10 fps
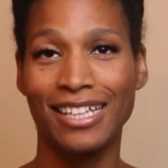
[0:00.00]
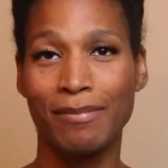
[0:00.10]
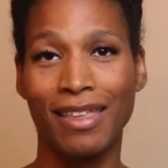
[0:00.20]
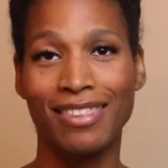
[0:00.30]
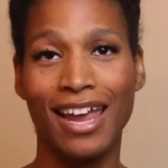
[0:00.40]

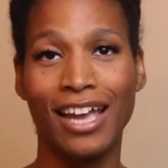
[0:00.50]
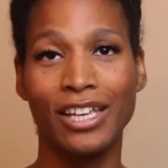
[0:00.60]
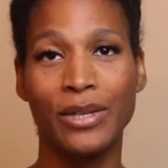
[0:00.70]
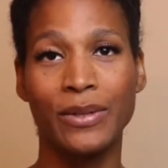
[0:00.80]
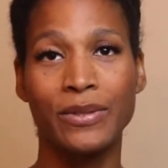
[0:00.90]
method I
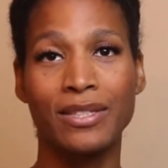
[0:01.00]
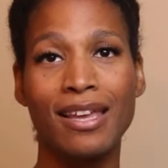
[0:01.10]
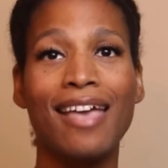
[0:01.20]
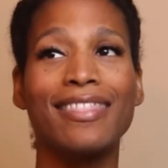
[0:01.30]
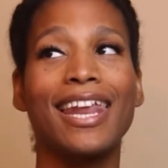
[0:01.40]
used
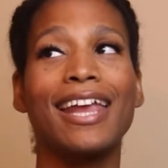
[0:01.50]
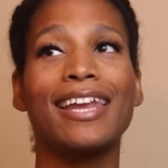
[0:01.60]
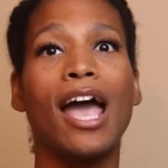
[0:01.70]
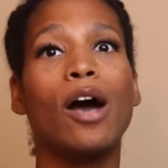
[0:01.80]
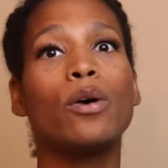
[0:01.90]
that I
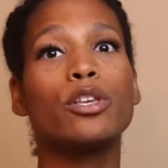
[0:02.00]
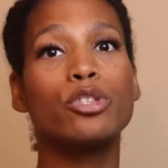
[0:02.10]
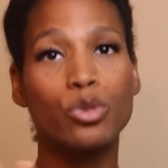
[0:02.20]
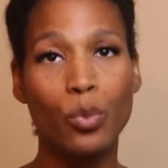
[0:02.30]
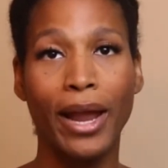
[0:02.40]
now
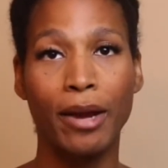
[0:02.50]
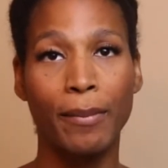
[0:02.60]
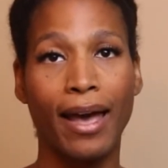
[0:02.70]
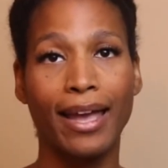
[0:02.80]
swear by.